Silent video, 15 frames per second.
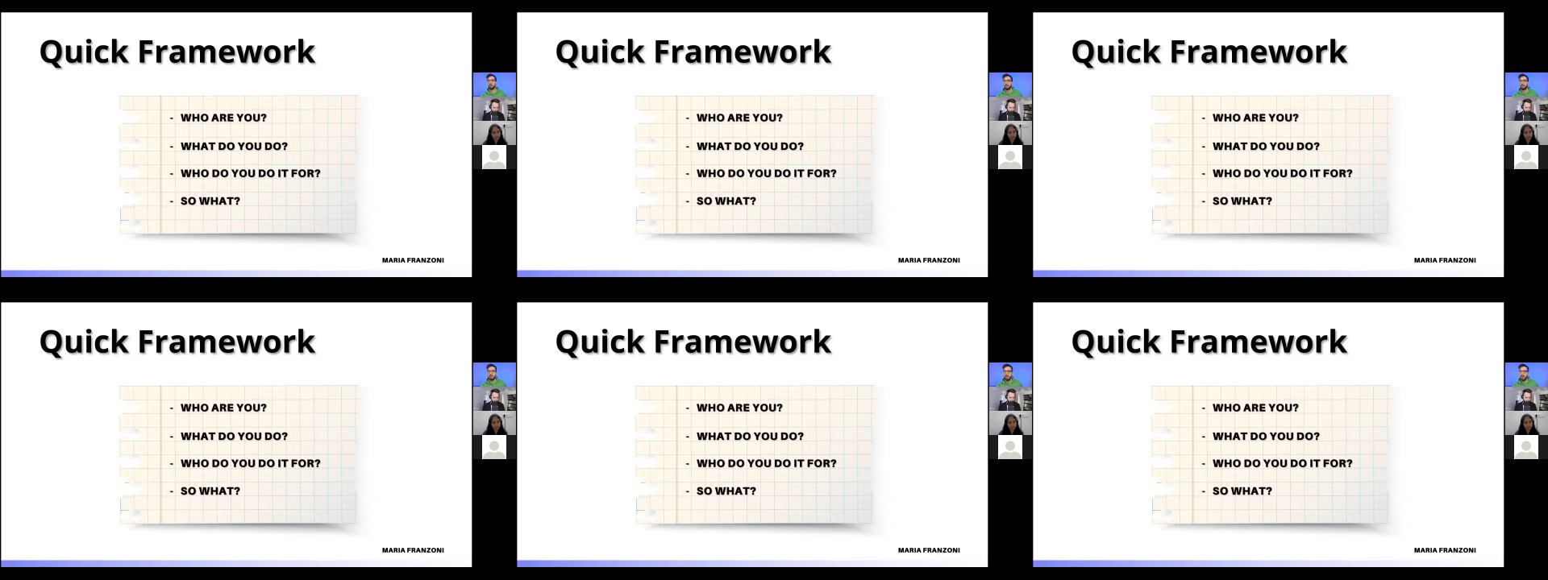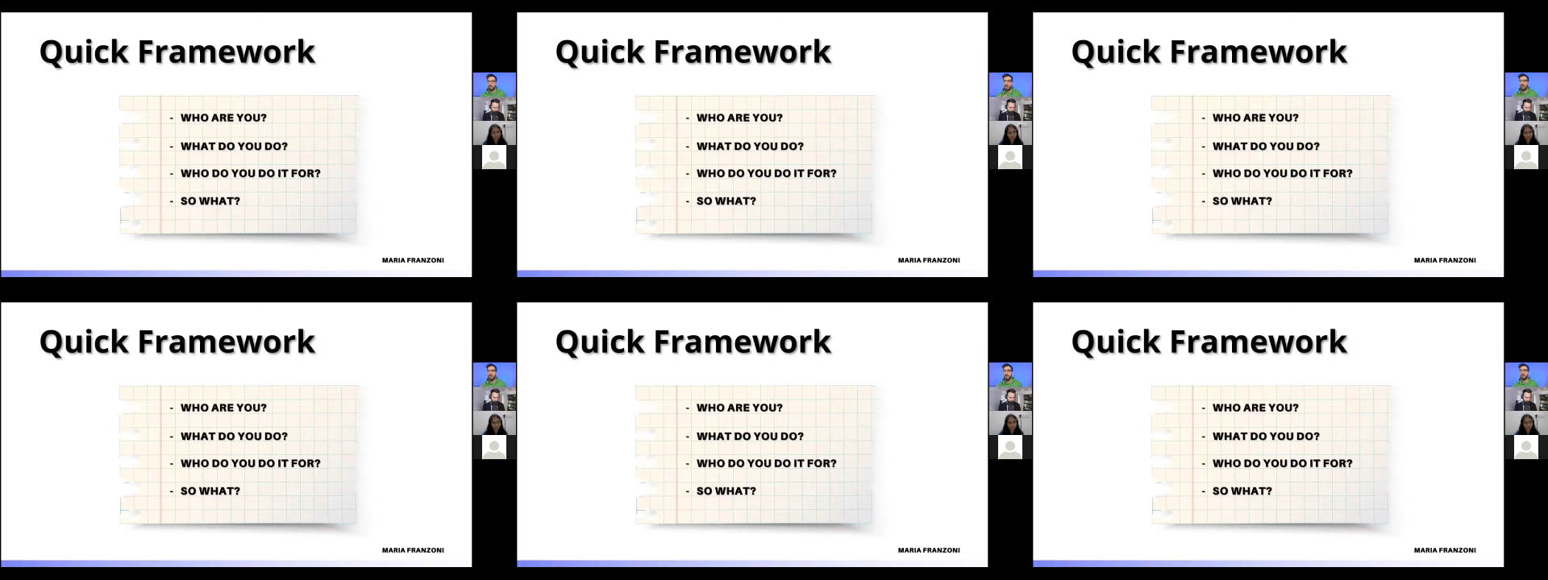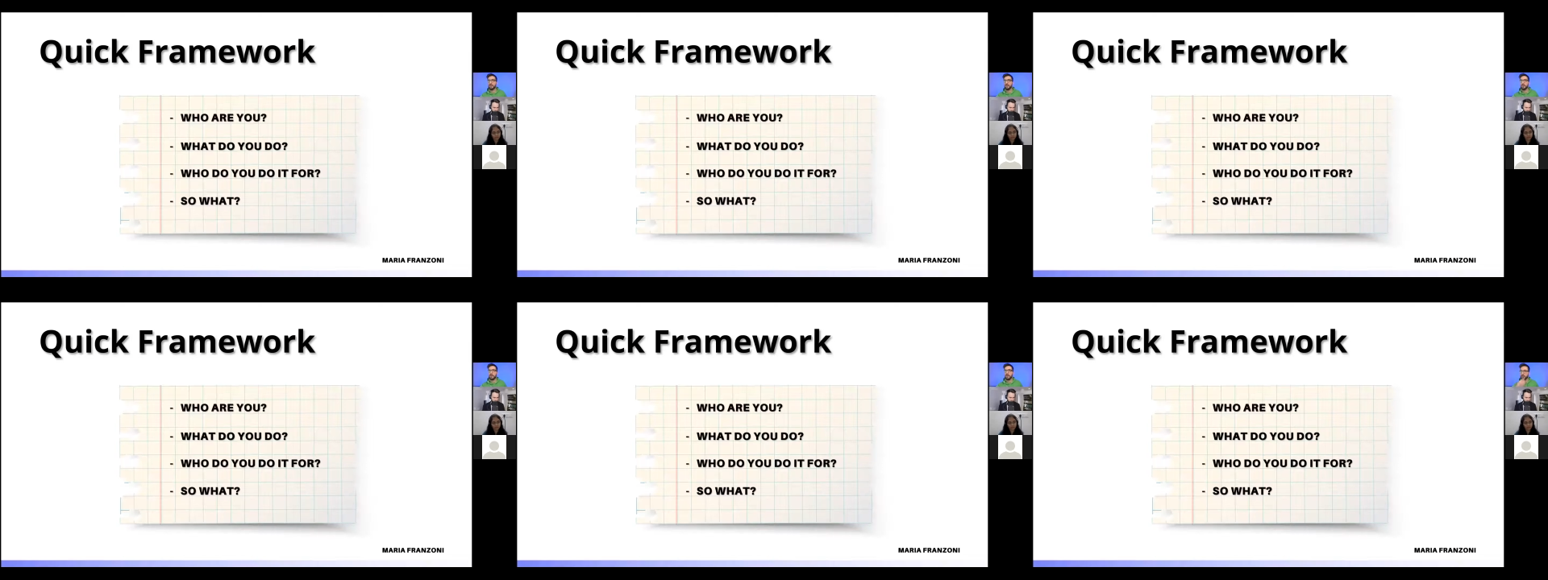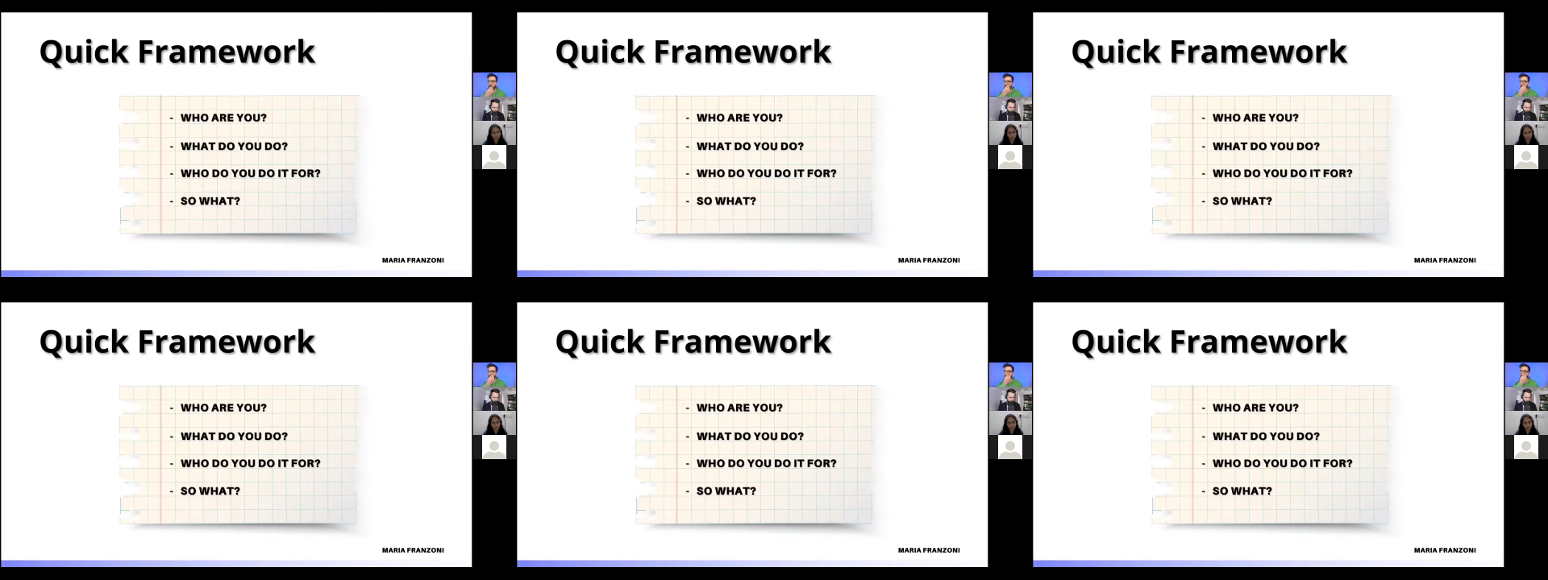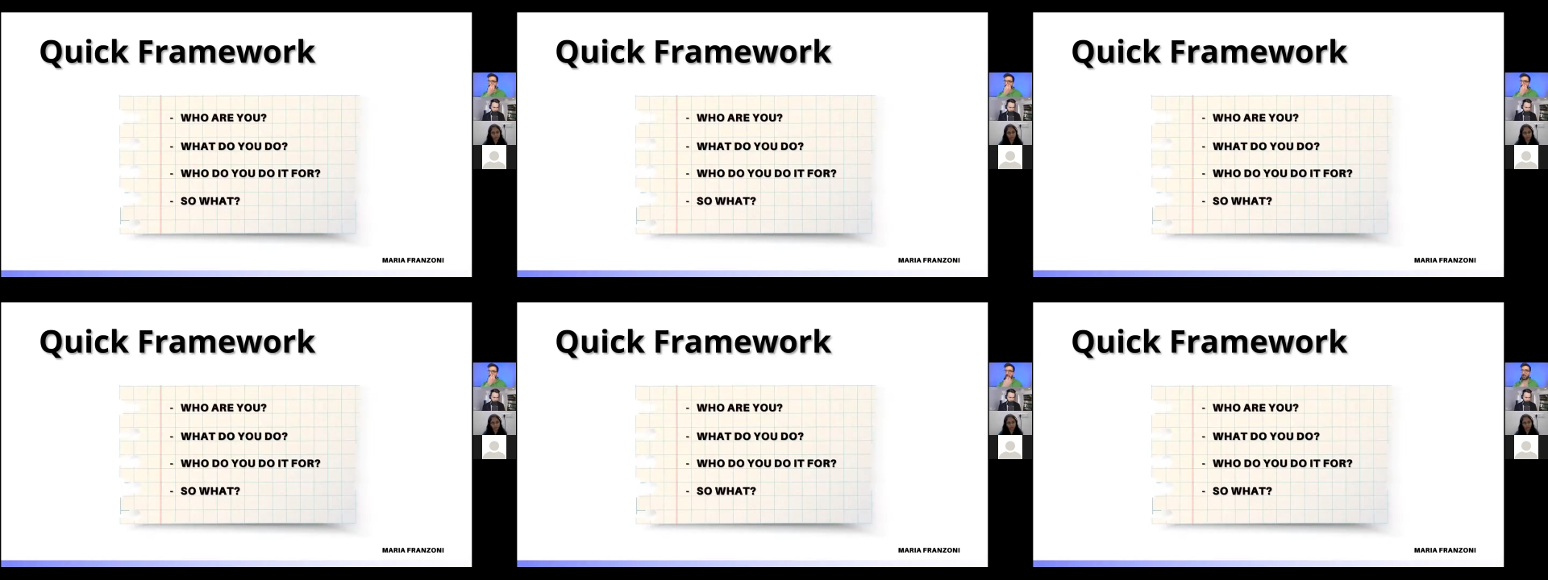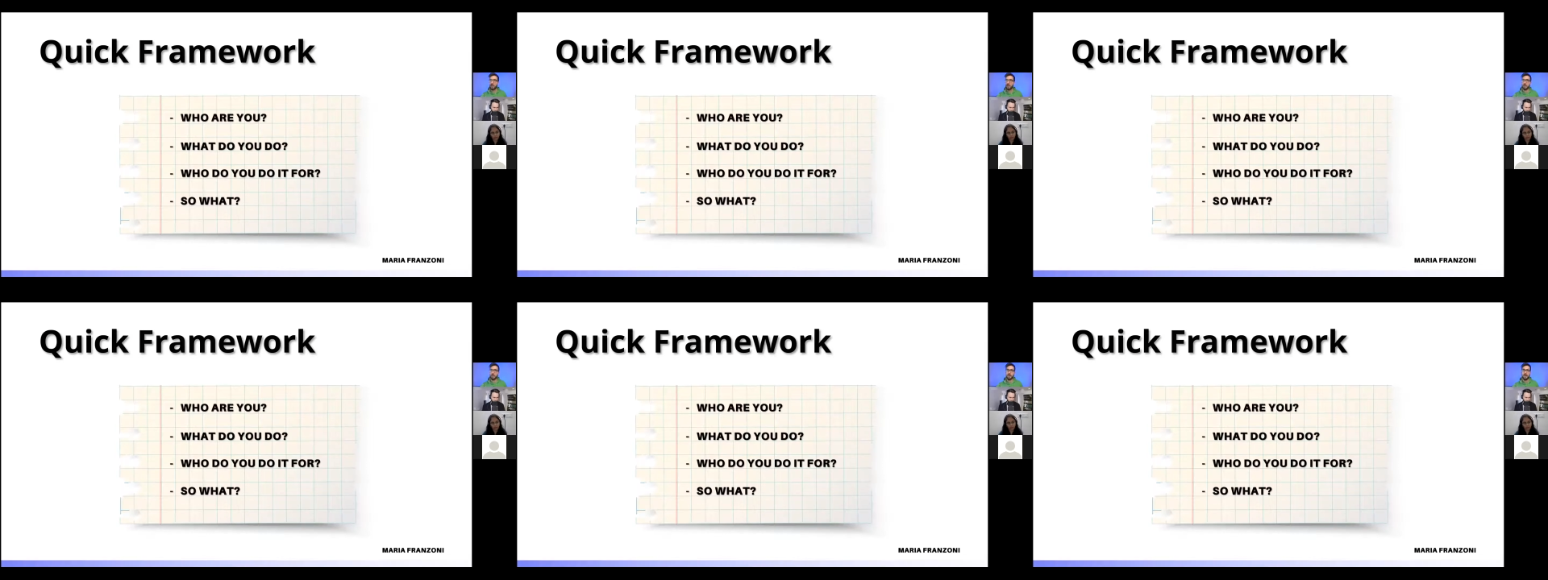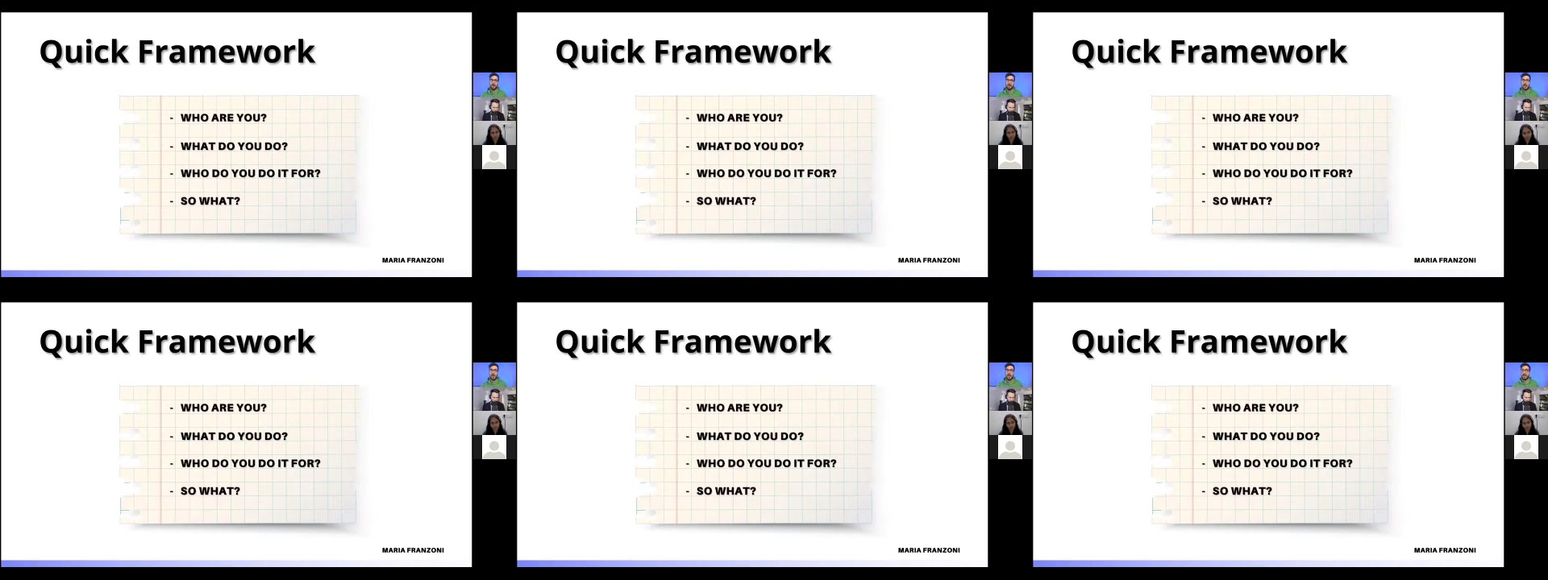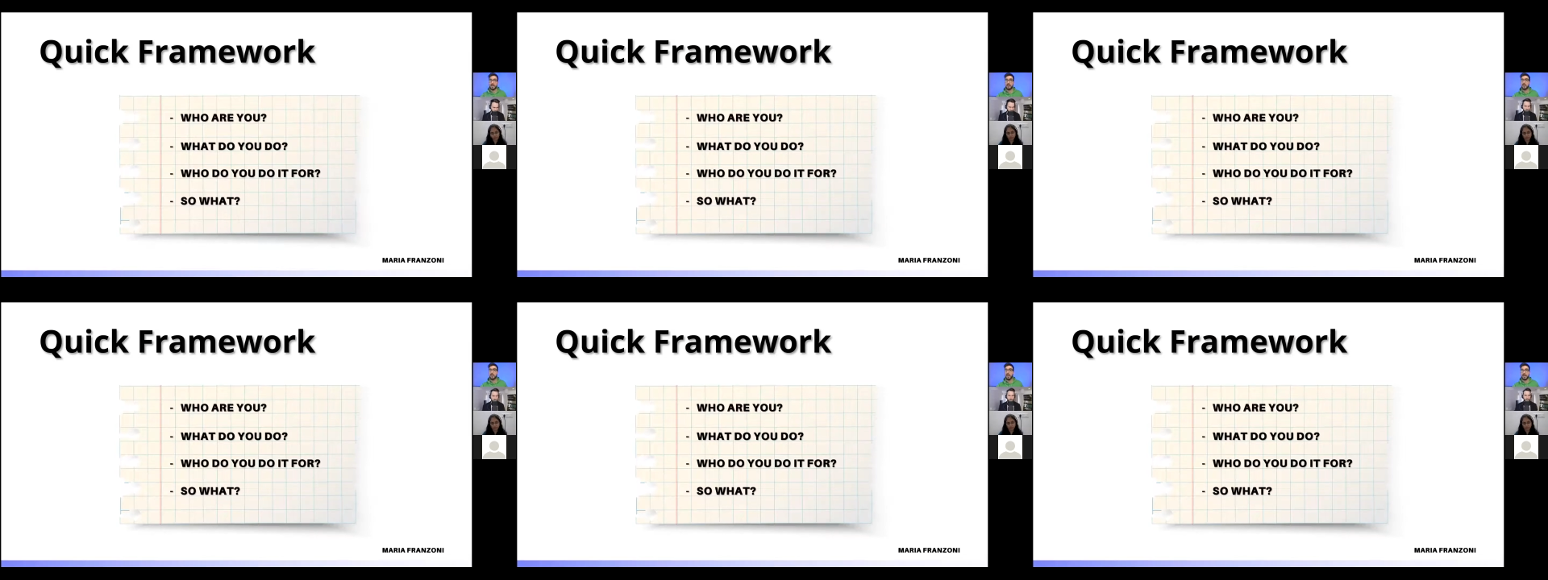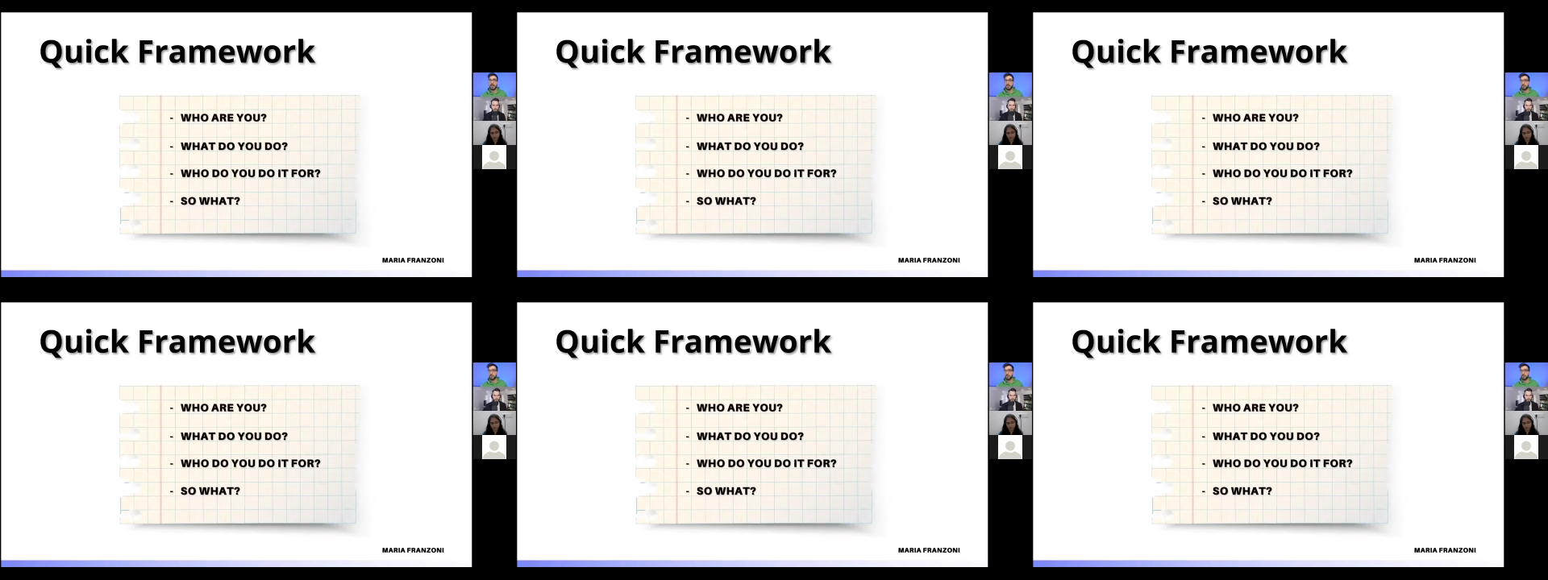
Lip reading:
Nobody's mouth can be seen.